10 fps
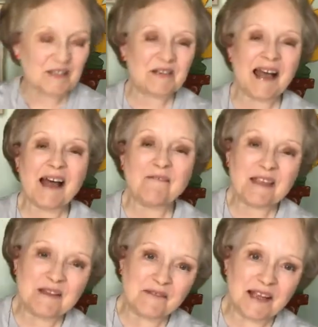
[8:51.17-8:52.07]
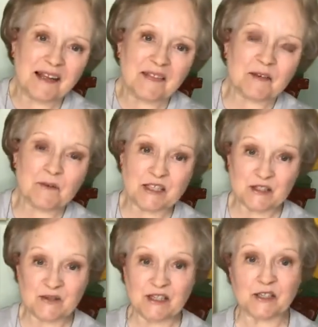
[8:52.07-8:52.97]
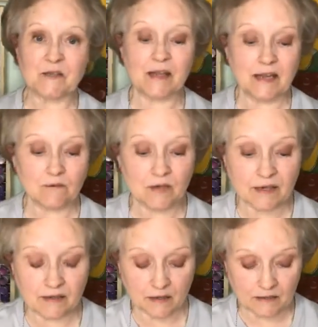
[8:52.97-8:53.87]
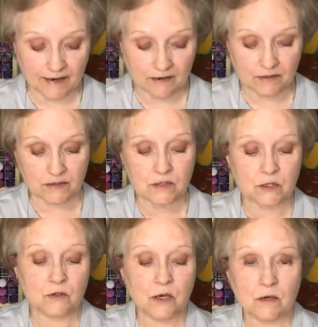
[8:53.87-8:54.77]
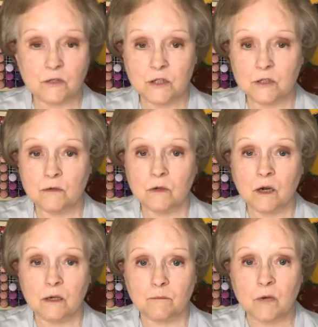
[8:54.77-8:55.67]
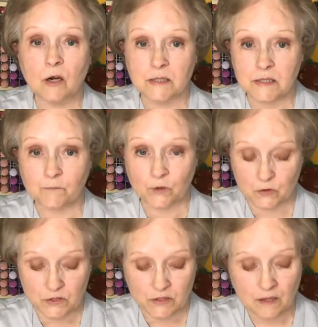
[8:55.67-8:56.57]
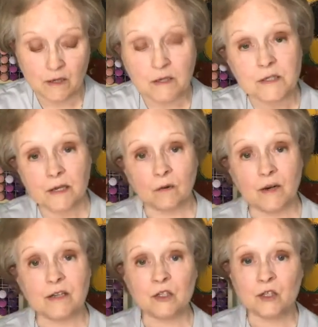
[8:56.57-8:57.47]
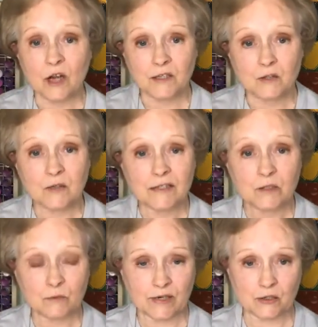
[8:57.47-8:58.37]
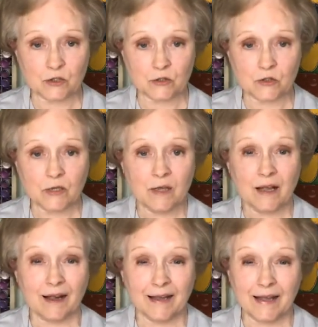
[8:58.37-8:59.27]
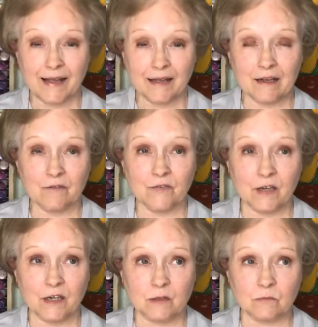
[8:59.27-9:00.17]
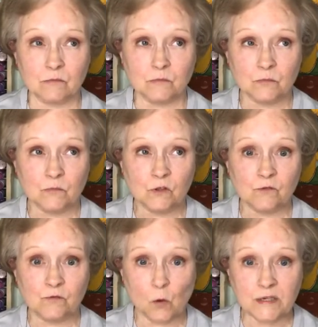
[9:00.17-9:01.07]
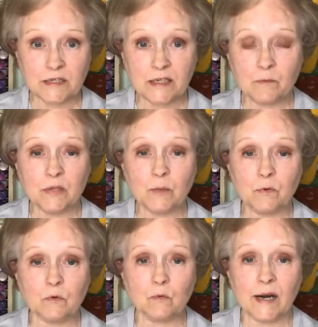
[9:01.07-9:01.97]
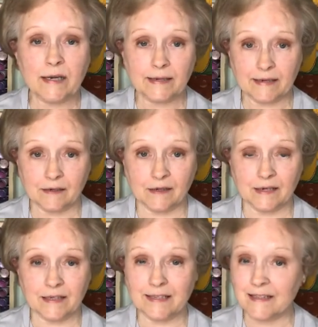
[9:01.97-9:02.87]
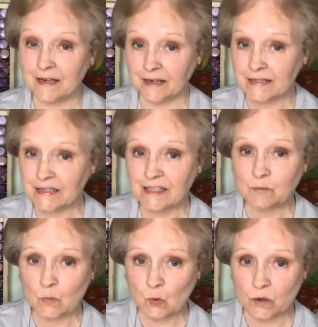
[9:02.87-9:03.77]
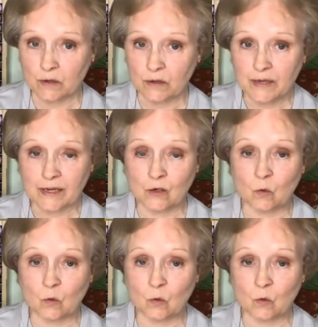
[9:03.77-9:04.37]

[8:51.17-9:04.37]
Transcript: to have the event, the registration, they have let, allowed us to go to um, August the 1st. So it is not too late to register. I have um, 14 people right now. I need 19 more in